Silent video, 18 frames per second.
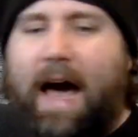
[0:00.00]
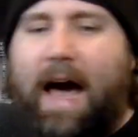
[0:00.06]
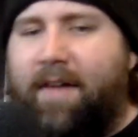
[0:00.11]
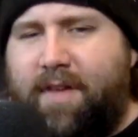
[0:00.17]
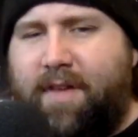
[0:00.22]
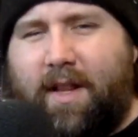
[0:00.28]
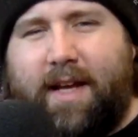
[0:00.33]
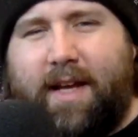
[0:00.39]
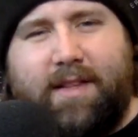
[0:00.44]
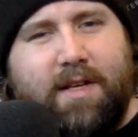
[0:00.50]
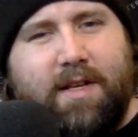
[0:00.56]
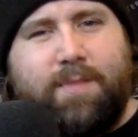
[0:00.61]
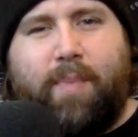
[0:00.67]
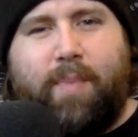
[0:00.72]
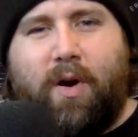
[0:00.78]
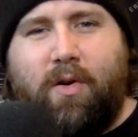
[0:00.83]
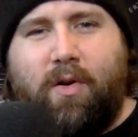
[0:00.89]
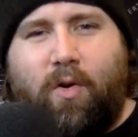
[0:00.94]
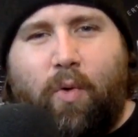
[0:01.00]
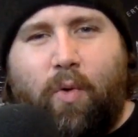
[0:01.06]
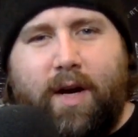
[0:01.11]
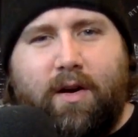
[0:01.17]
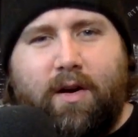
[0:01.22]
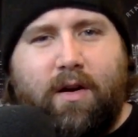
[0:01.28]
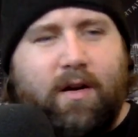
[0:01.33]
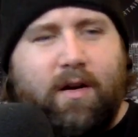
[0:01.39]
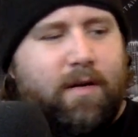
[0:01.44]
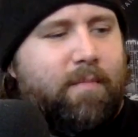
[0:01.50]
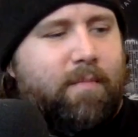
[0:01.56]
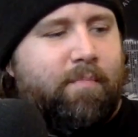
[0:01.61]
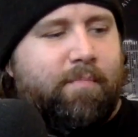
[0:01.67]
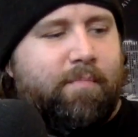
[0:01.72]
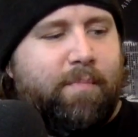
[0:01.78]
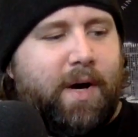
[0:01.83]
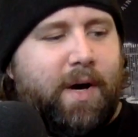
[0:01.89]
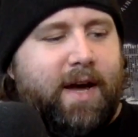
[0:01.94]
I feel like these burn quicker,
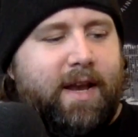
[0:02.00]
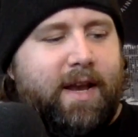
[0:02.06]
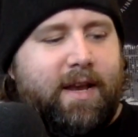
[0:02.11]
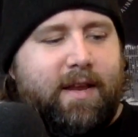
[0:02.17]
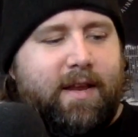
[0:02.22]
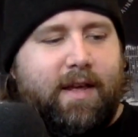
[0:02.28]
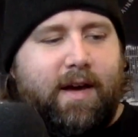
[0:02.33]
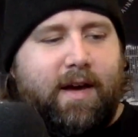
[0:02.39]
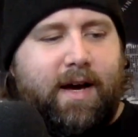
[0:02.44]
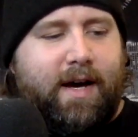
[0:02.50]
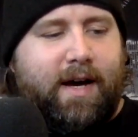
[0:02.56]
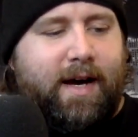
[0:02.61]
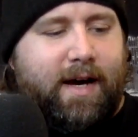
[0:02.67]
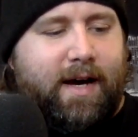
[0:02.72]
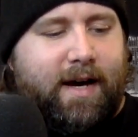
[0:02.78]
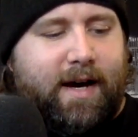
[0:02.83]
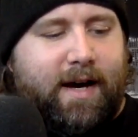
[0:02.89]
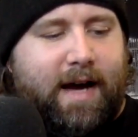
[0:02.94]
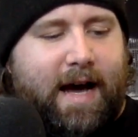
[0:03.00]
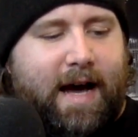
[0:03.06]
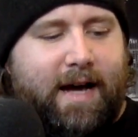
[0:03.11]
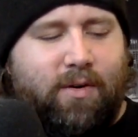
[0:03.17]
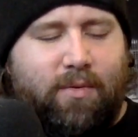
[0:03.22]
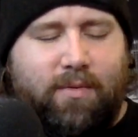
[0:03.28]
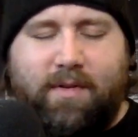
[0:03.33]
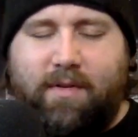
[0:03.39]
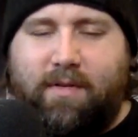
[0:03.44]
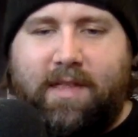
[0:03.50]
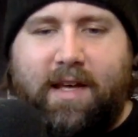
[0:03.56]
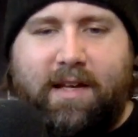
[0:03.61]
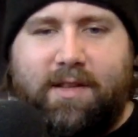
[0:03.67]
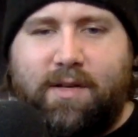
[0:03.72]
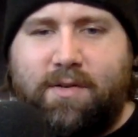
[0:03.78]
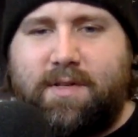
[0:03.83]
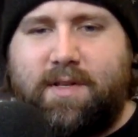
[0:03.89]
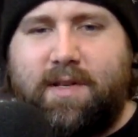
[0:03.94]
but I don't
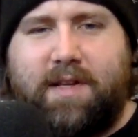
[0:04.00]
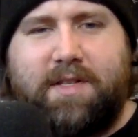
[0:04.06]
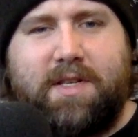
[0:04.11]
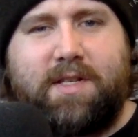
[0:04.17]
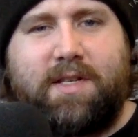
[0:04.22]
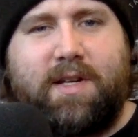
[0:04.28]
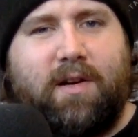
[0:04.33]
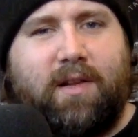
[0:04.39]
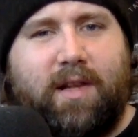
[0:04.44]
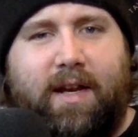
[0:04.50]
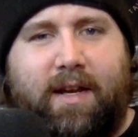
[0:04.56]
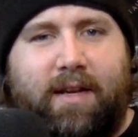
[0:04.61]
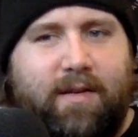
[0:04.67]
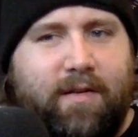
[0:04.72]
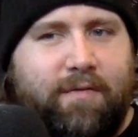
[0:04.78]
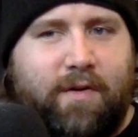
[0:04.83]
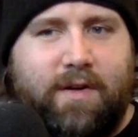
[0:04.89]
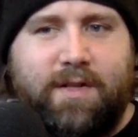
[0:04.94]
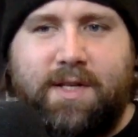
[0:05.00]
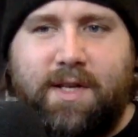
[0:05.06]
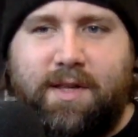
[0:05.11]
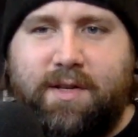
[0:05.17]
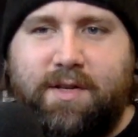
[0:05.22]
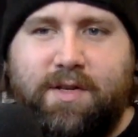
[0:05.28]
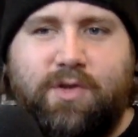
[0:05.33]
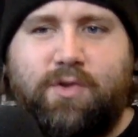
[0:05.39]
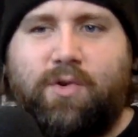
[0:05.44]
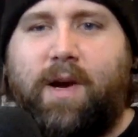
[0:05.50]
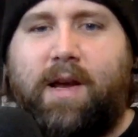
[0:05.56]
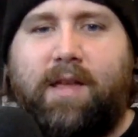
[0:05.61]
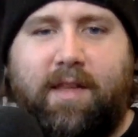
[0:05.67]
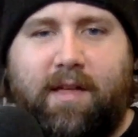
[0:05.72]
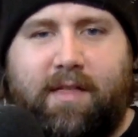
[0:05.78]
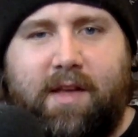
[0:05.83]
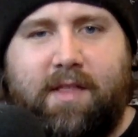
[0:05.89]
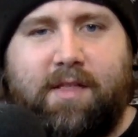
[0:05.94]
think there's necessarily a difference in the
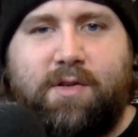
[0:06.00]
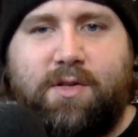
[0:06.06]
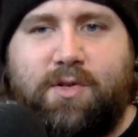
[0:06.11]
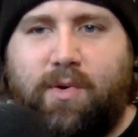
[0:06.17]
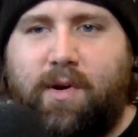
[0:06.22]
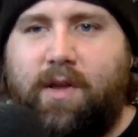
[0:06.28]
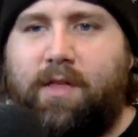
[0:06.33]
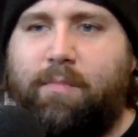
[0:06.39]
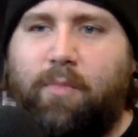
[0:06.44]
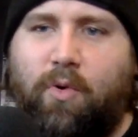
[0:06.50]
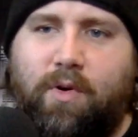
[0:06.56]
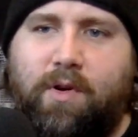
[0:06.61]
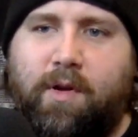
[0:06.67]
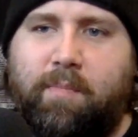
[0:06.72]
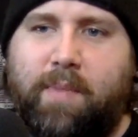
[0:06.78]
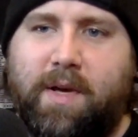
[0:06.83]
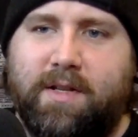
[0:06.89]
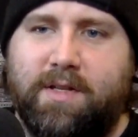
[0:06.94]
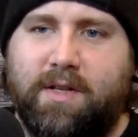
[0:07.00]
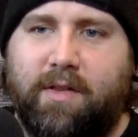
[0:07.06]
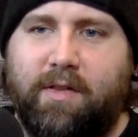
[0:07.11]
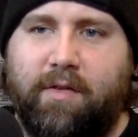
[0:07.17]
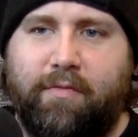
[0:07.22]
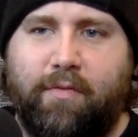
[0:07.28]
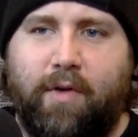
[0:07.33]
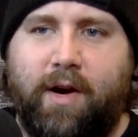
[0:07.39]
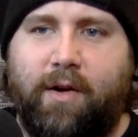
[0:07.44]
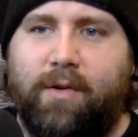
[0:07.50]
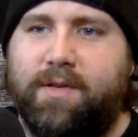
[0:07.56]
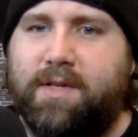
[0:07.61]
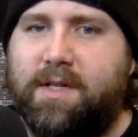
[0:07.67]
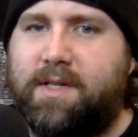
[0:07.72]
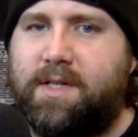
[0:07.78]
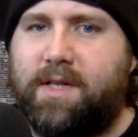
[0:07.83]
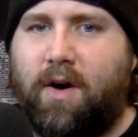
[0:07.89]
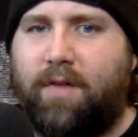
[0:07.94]
strength. I think the strength more depends on the
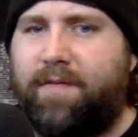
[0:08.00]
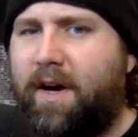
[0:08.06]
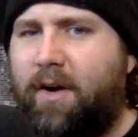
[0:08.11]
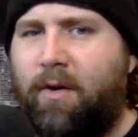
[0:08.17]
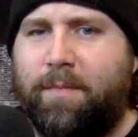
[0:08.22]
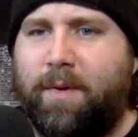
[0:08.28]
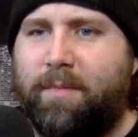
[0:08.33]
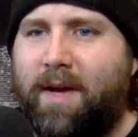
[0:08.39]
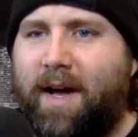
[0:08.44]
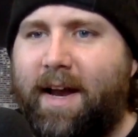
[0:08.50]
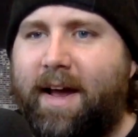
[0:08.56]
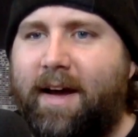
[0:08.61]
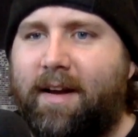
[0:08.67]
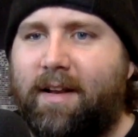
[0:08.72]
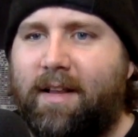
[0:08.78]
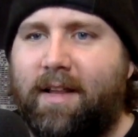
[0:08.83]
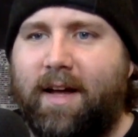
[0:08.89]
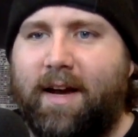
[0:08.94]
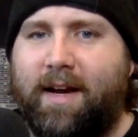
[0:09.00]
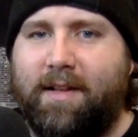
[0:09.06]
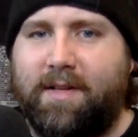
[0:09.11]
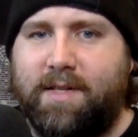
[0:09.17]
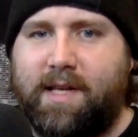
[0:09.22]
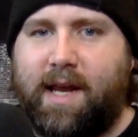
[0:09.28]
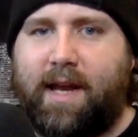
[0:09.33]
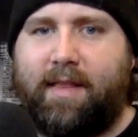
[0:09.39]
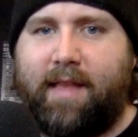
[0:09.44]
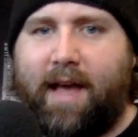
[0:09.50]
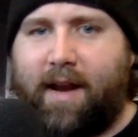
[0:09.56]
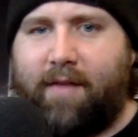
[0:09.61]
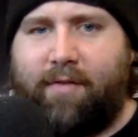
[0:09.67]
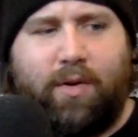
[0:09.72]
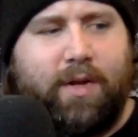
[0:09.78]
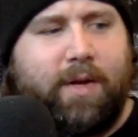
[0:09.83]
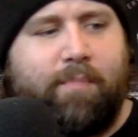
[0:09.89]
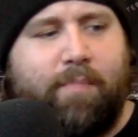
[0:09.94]
fragrance itself. I hope I'm not out of line in saying that. I've
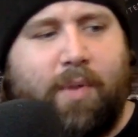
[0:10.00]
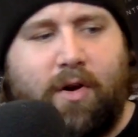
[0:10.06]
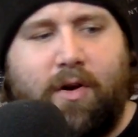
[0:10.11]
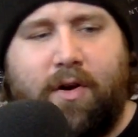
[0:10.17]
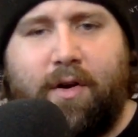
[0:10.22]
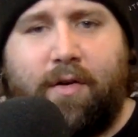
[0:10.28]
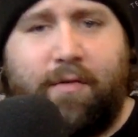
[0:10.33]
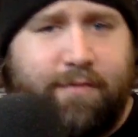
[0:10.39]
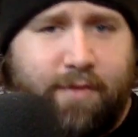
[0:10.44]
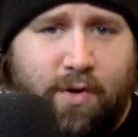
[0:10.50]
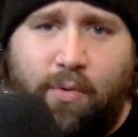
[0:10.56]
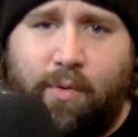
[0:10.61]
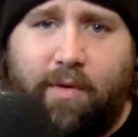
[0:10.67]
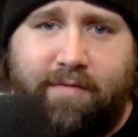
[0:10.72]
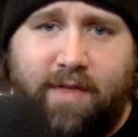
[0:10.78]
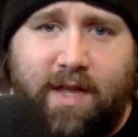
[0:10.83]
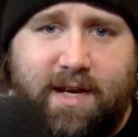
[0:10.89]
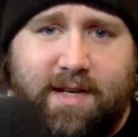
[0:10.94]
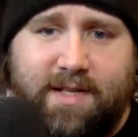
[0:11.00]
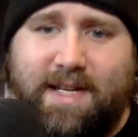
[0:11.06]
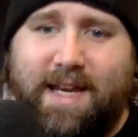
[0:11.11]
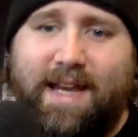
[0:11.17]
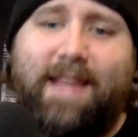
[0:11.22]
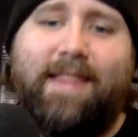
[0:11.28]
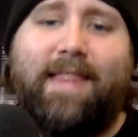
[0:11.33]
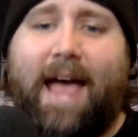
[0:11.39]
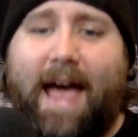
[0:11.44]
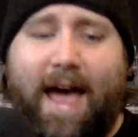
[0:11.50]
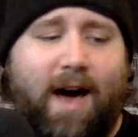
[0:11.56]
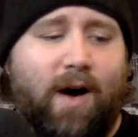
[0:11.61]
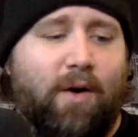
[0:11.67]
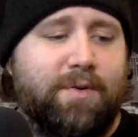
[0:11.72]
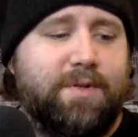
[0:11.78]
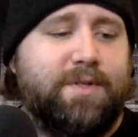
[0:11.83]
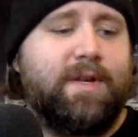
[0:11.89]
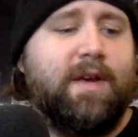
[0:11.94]
only burned a few of these in the
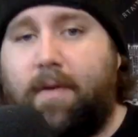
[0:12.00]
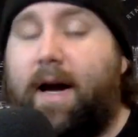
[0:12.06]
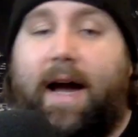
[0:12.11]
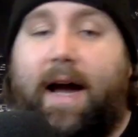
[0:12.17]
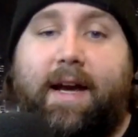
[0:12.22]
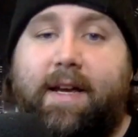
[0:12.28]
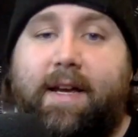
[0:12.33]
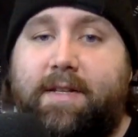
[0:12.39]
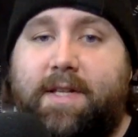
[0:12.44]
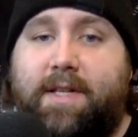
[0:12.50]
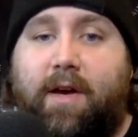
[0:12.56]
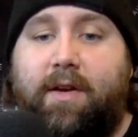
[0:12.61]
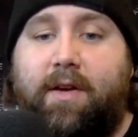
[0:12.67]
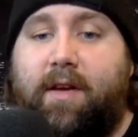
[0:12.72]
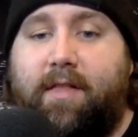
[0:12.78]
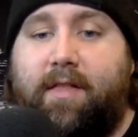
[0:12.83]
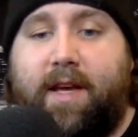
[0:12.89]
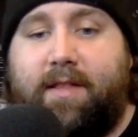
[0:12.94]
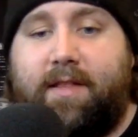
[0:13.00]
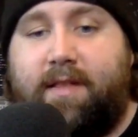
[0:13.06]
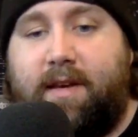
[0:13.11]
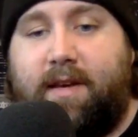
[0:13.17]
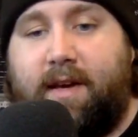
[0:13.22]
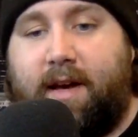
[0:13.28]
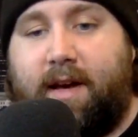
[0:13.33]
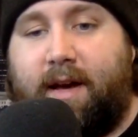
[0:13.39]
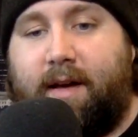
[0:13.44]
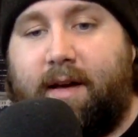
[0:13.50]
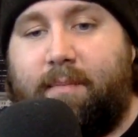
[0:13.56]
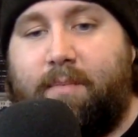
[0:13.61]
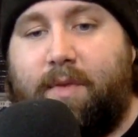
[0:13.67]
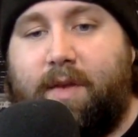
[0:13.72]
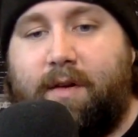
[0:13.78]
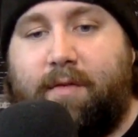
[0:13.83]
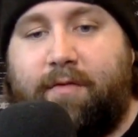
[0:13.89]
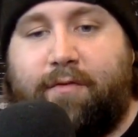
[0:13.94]
house. I can tell you that
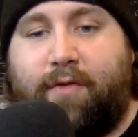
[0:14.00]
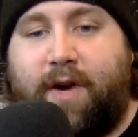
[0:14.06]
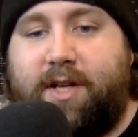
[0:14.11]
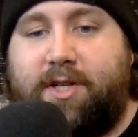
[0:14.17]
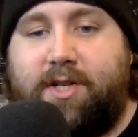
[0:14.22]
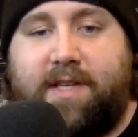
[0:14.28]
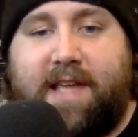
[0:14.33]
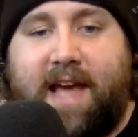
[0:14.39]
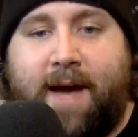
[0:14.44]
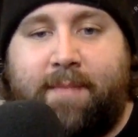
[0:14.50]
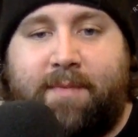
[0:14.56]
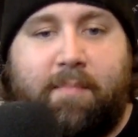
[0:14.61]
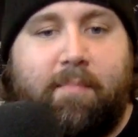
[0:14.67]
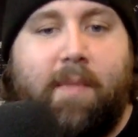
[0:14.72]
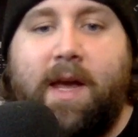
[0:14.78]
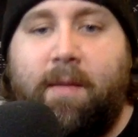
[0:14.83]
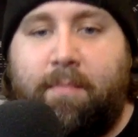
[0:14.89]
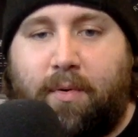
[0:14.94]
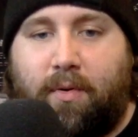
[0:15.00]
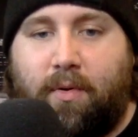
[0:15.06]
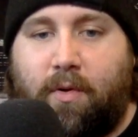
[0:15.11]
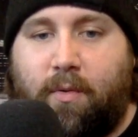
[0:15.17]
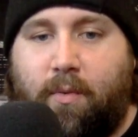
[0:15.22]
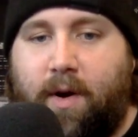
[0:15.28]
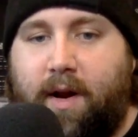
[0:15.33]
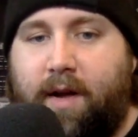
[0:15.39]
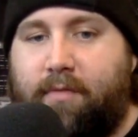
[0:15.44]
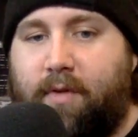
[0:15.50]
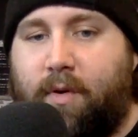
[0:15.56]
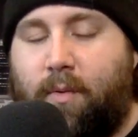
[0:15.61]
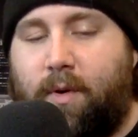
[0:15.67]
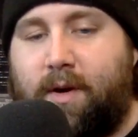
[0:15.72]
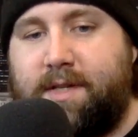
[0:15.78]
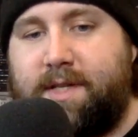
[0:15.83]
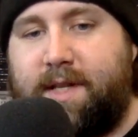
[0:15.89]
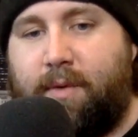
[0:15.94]
the fresh tapped maple or whatever it
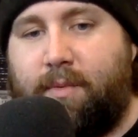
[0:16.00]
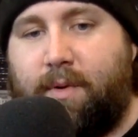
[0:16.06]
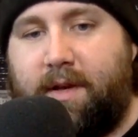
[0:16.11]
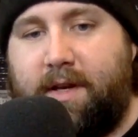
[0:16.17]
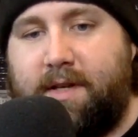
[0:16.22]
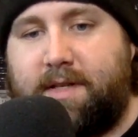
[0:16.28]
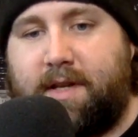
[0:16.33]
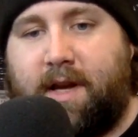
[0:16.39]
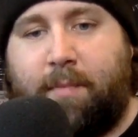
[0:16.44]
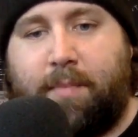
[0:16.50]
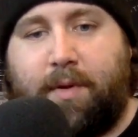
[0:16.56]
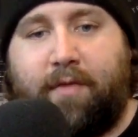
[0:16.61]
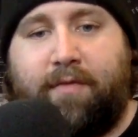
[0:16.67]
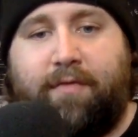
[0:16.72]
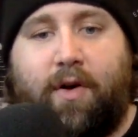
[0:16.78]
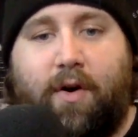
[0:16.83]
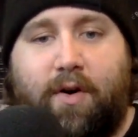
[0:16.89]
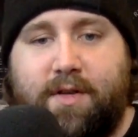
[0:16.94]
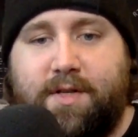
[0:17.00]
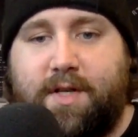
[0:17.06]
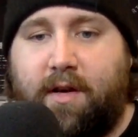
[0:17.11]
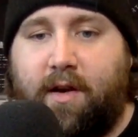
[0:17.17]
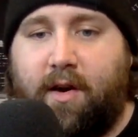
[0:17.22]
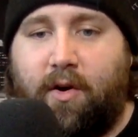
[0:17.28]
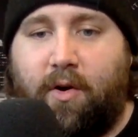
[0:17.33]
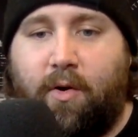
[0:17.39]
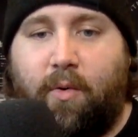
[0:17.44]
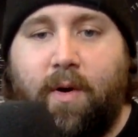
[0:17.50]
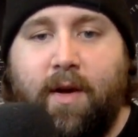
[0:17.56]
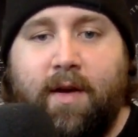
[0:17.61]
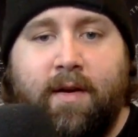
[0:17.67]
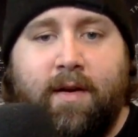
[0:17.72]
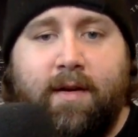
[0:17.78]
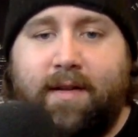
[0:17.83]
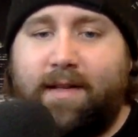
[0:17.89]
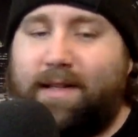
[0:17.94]
was they released a couple of falls ago,
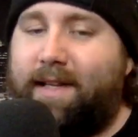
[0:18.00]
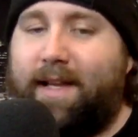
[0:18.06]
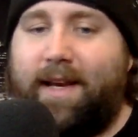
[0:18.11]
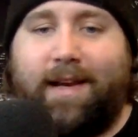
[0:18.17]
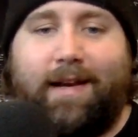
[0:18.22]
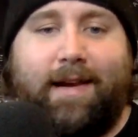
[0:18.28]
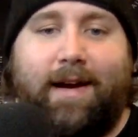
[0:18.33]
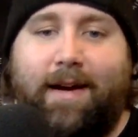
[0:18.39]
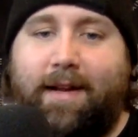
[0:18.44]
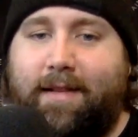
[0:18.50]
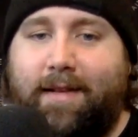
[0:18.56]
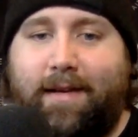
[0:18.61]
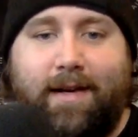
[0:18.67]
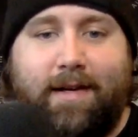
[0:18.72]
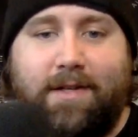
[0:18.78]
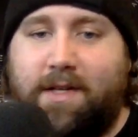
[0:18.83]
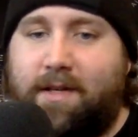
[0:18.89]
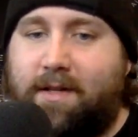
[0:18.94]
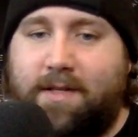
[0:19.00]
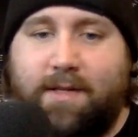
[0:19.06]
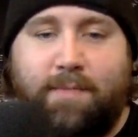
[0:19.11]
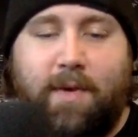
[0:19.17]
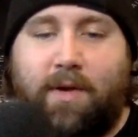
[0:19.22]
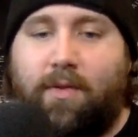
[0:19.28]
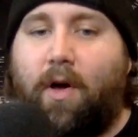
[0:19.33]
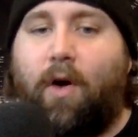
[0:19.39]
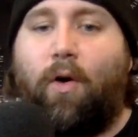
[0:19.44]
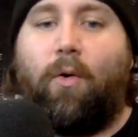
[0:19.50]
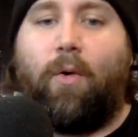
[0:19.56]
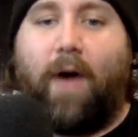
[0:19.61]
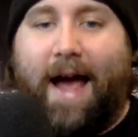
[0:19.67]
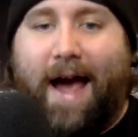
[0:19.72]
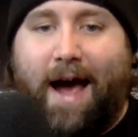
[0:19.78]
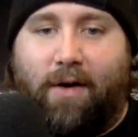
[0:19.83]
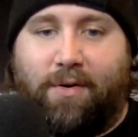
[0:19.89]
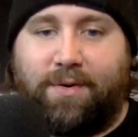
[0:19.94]
lit it down in the kitchen, smelled the whole
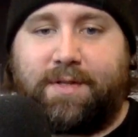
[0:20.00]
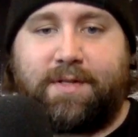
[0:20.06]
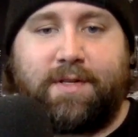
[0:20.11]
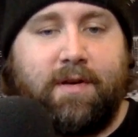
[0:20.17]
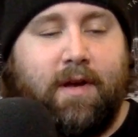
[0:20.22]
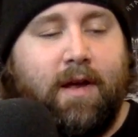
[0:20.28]
house.